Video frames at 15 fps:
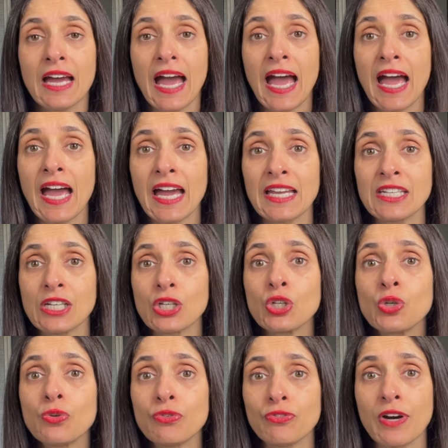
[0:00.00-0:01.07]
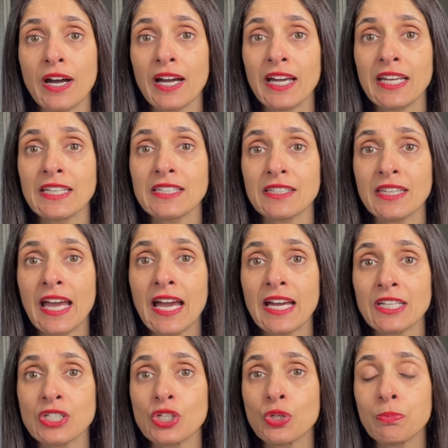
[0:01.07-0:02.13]
and you find
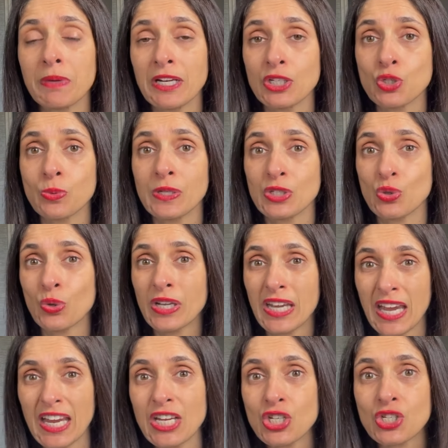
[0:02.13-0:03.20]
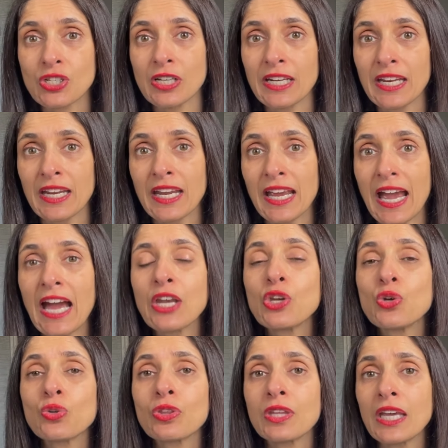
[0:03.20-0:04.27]
that you might do it occasionally and
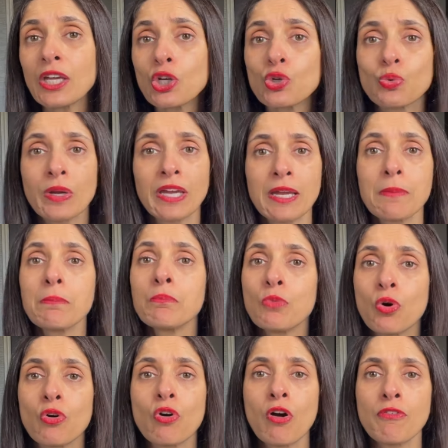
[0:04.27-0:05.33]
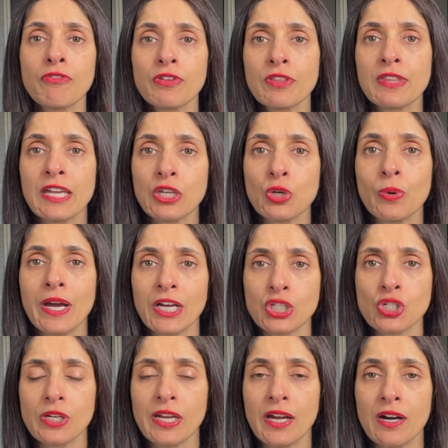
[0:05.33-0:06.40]
you think you're doing it more often than you
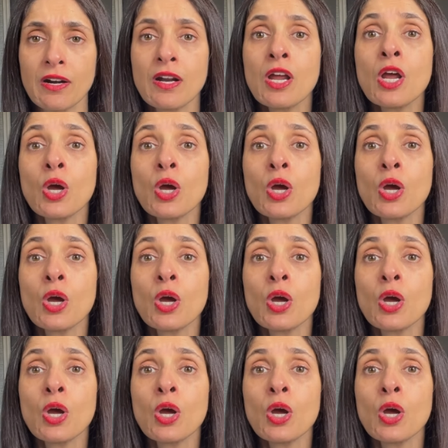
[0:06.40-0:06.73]
actually are.